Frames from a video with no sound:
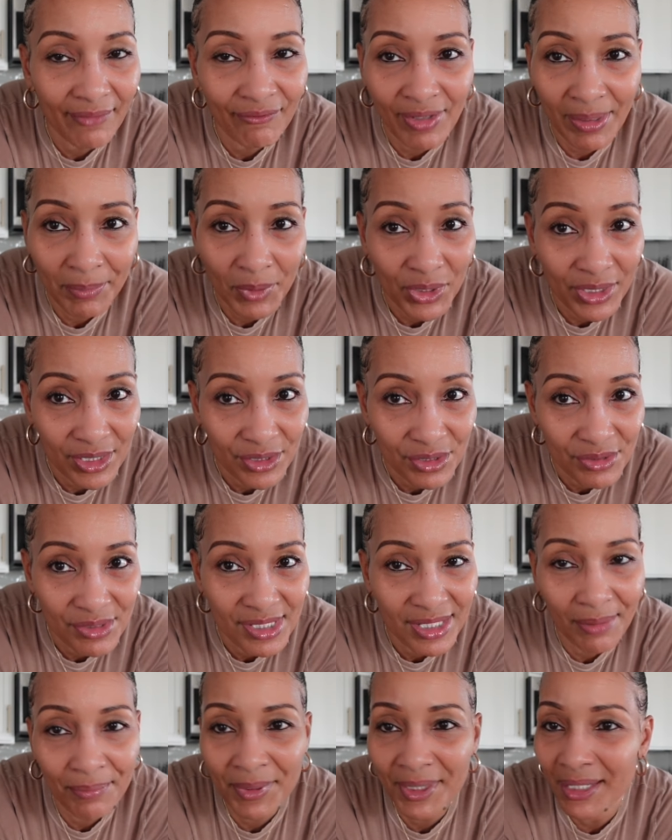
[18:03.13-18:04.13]
If I'm going to do
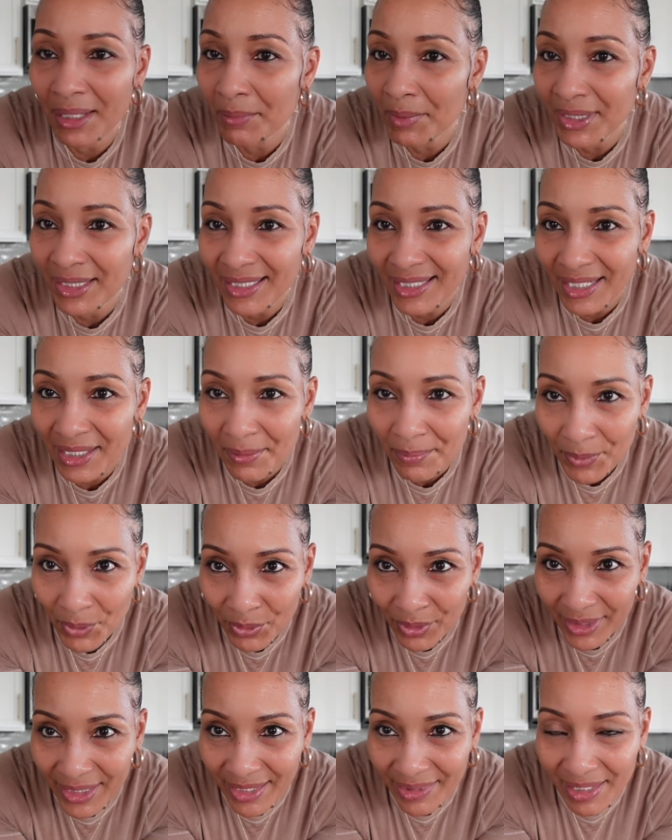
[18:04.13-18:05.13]
something, I'm going to get up
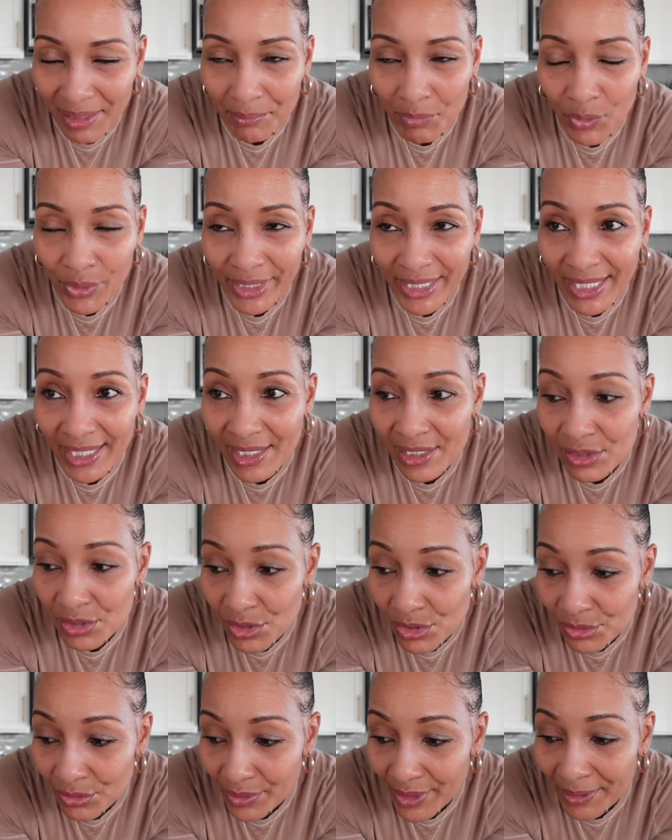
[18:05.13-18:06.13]
early that morning and
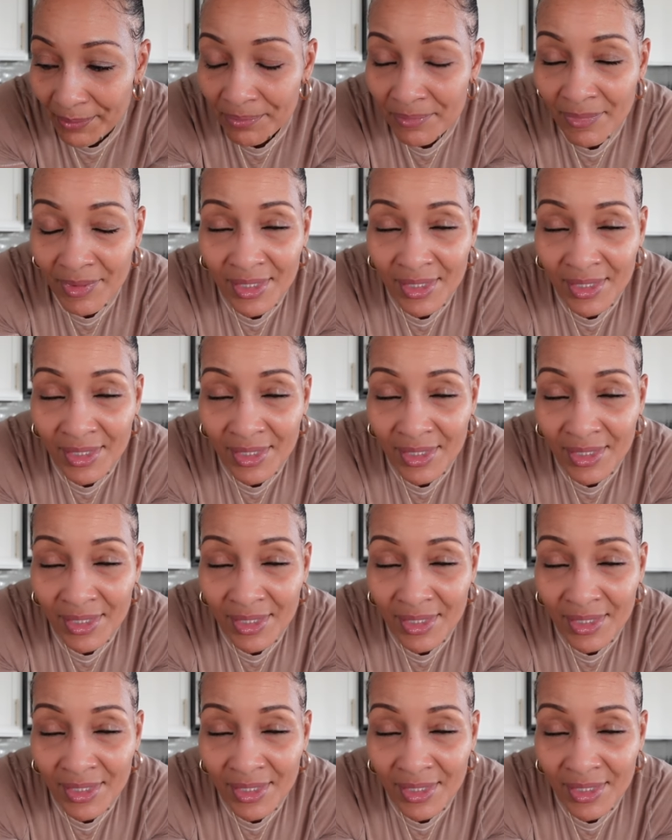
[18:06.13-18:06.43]
do it.